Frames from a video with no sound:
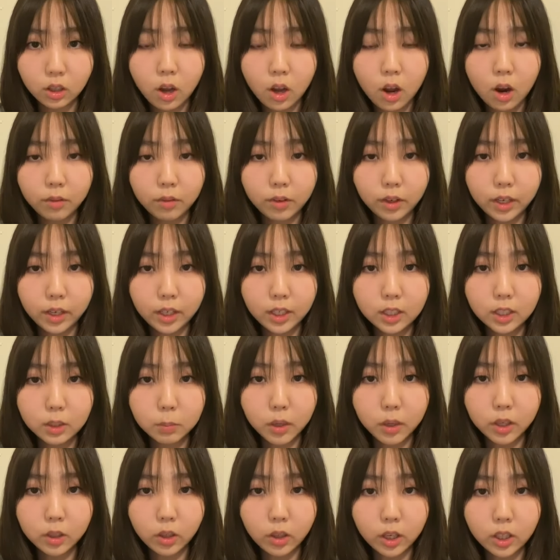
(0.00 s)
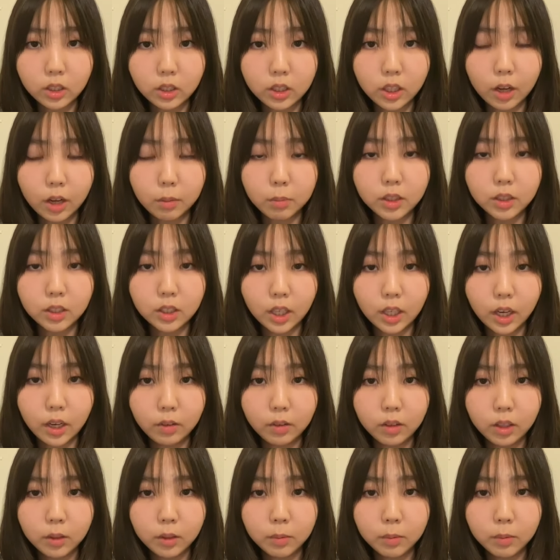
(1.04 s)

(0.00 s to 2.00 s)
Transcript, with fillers: For it is by grace ye have been saved.